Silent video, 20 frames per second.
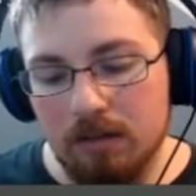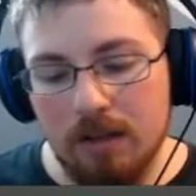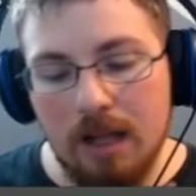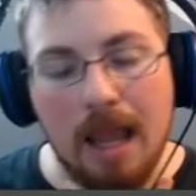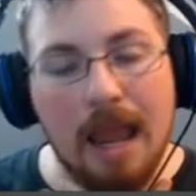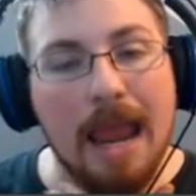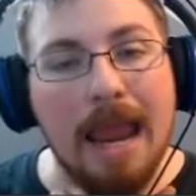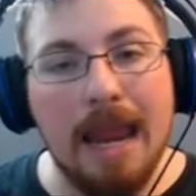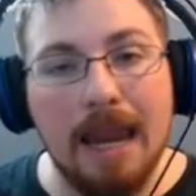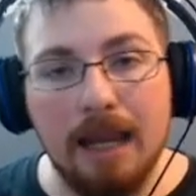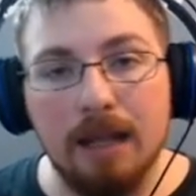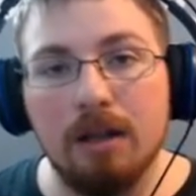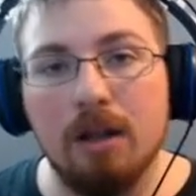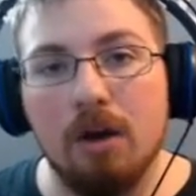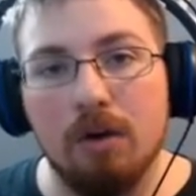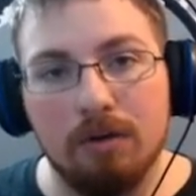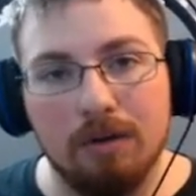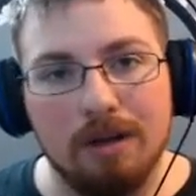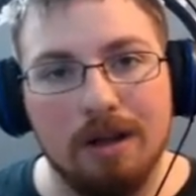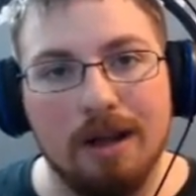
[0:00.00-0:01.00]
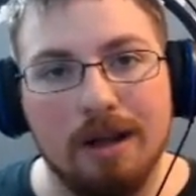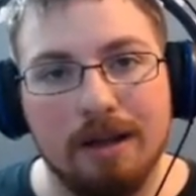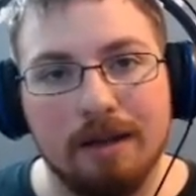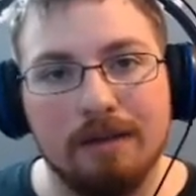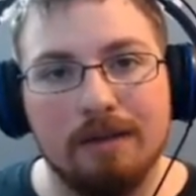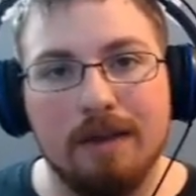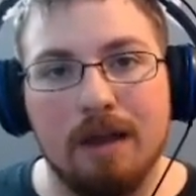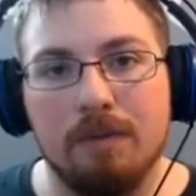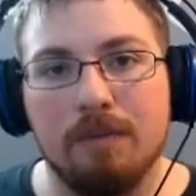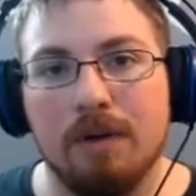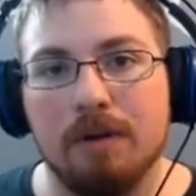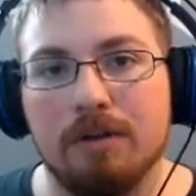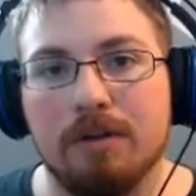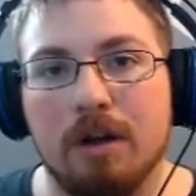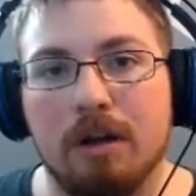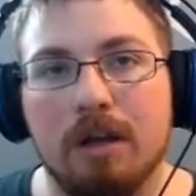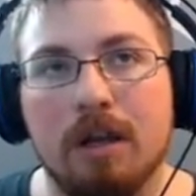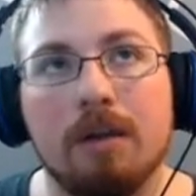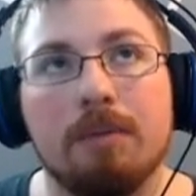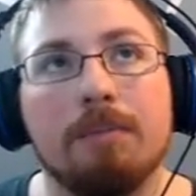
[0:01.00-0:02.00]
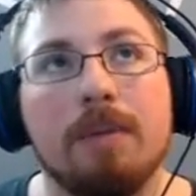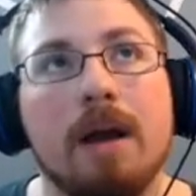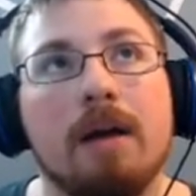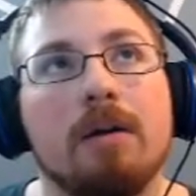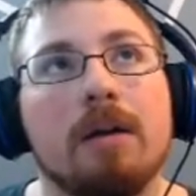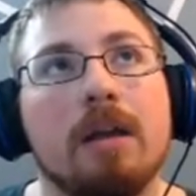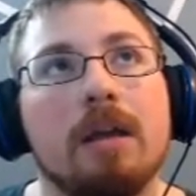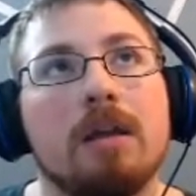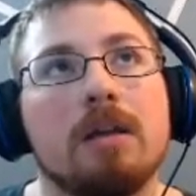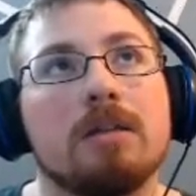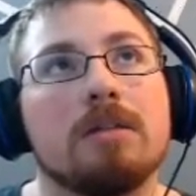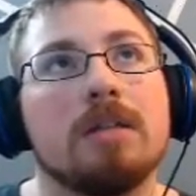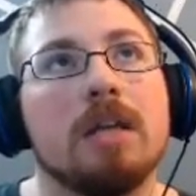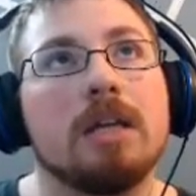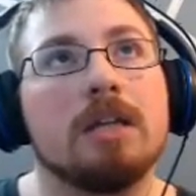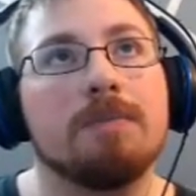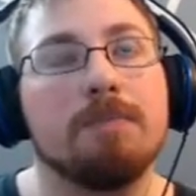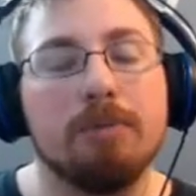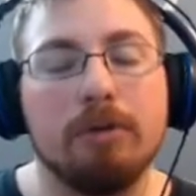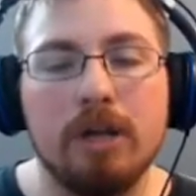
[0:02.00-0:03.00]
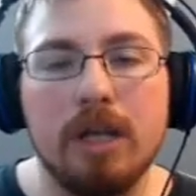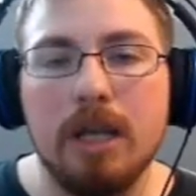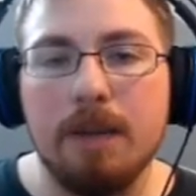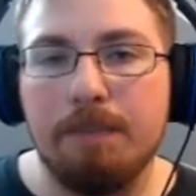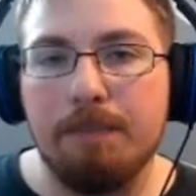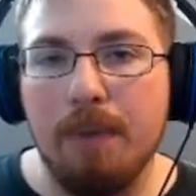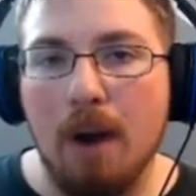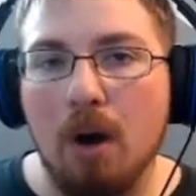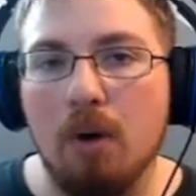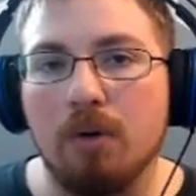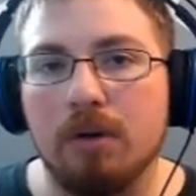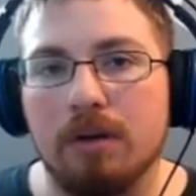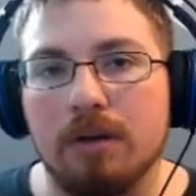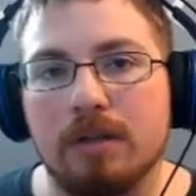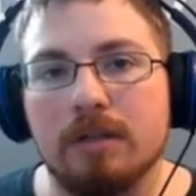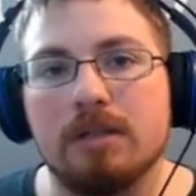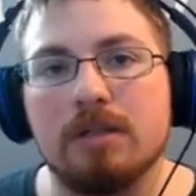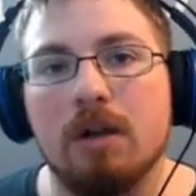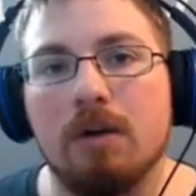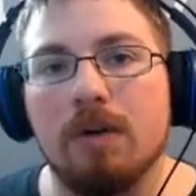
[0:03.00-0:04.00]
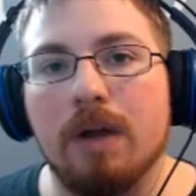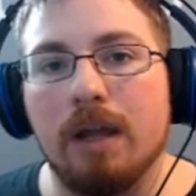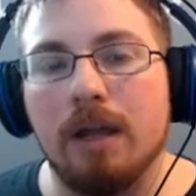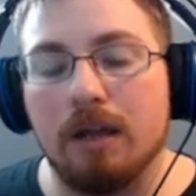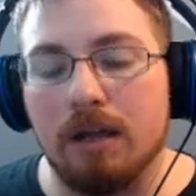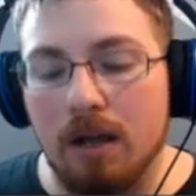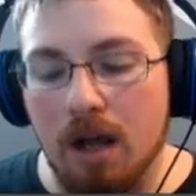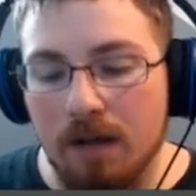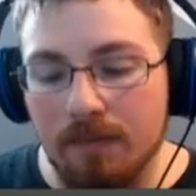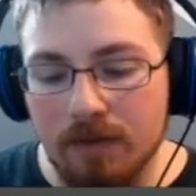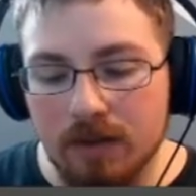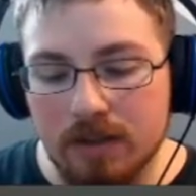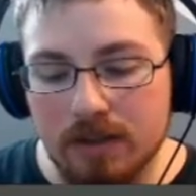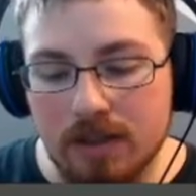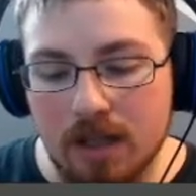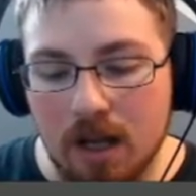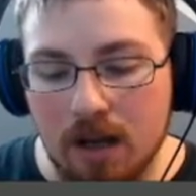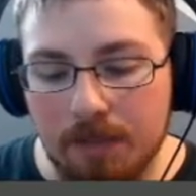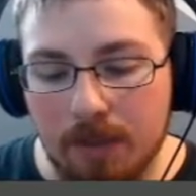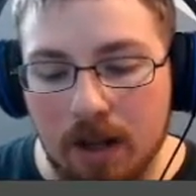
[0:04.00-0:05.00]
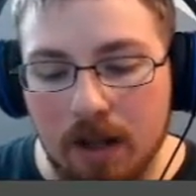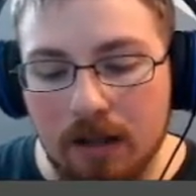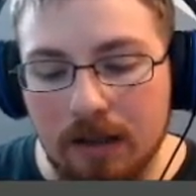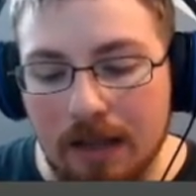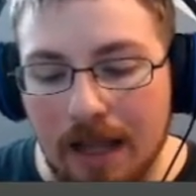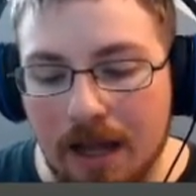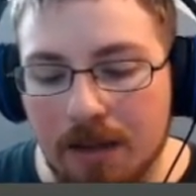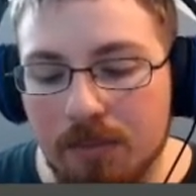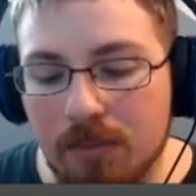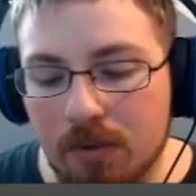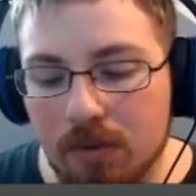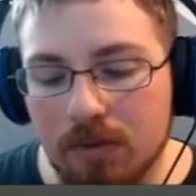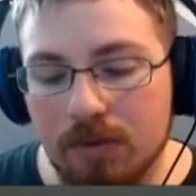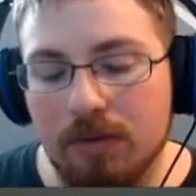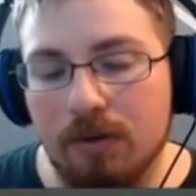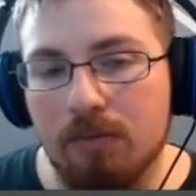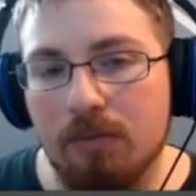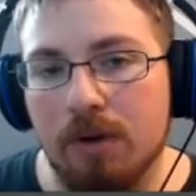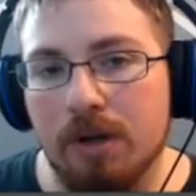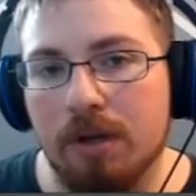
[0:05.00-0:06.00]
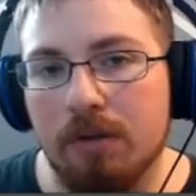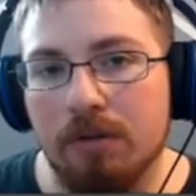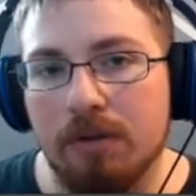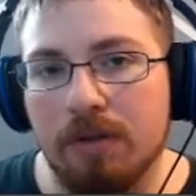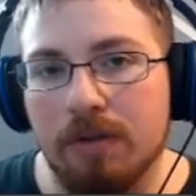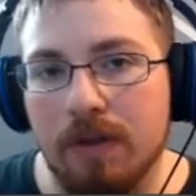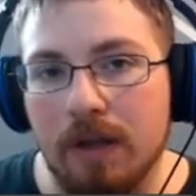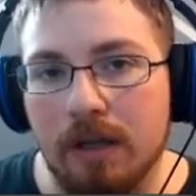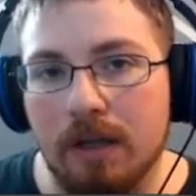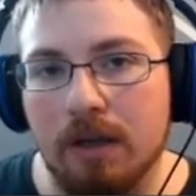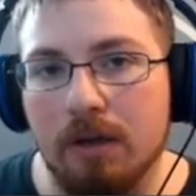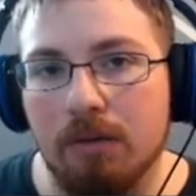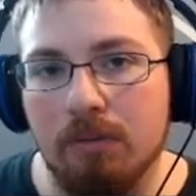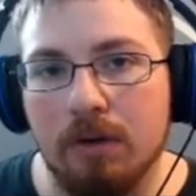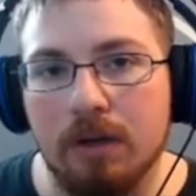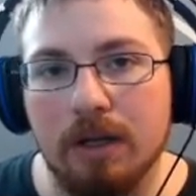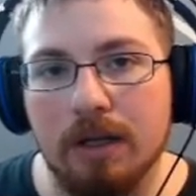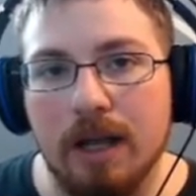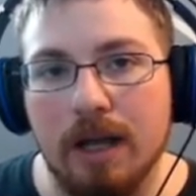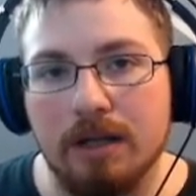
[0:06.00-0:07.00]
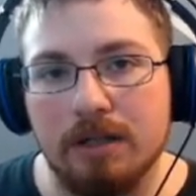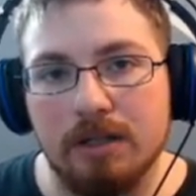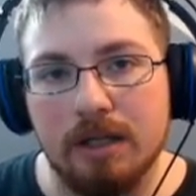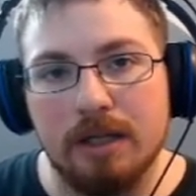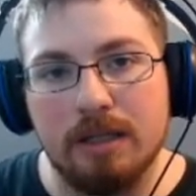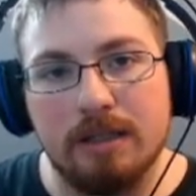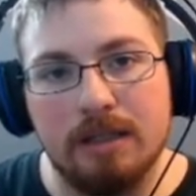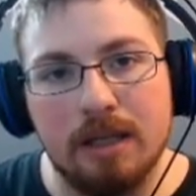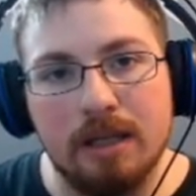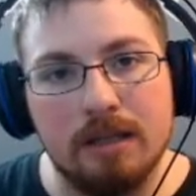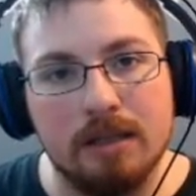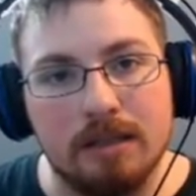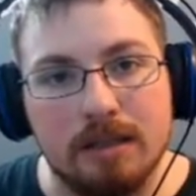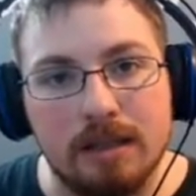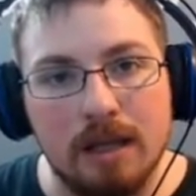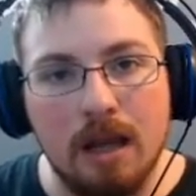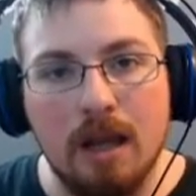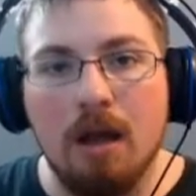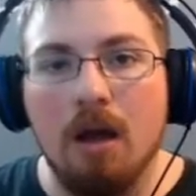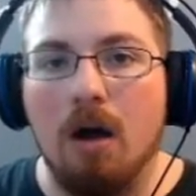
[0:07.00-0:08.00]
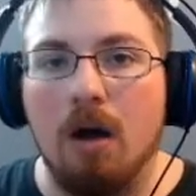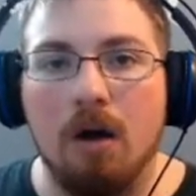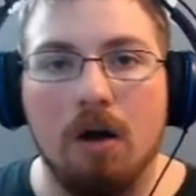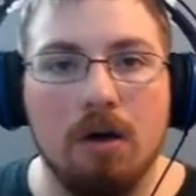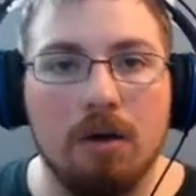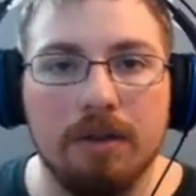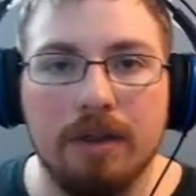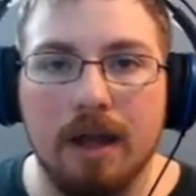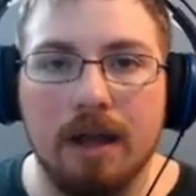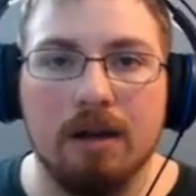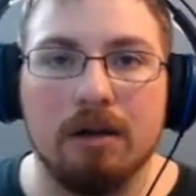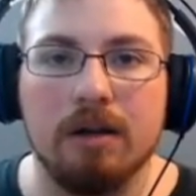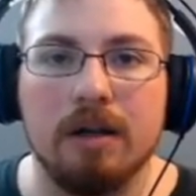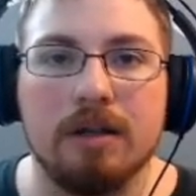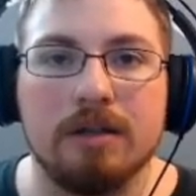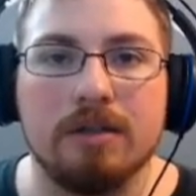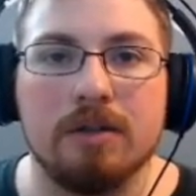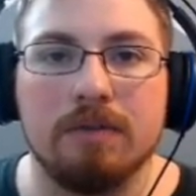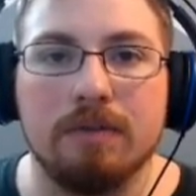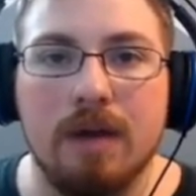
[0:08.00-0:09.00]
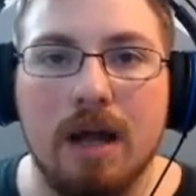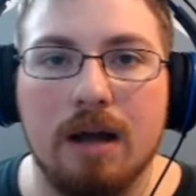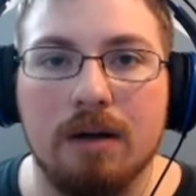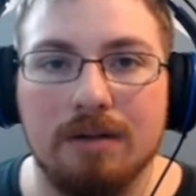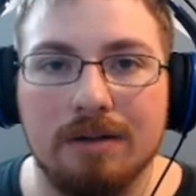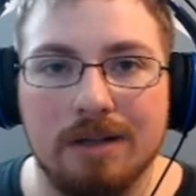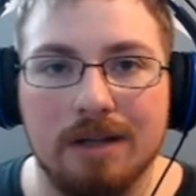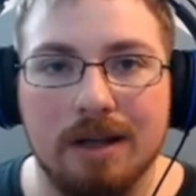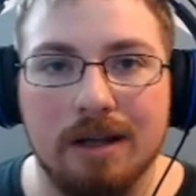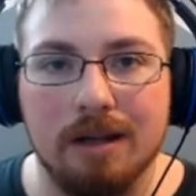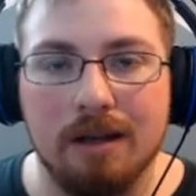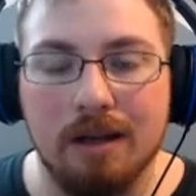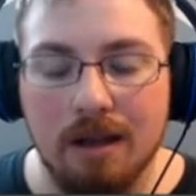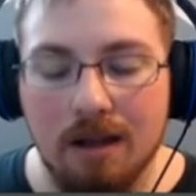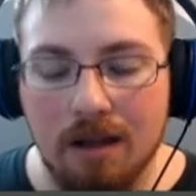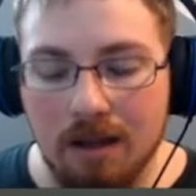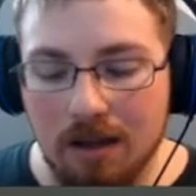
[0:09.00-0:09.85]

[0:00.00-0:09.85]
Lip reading: halo light that we are talking about is pretty potent, so it covers up a lot more than what you think it would. It actually tints all the areas around it.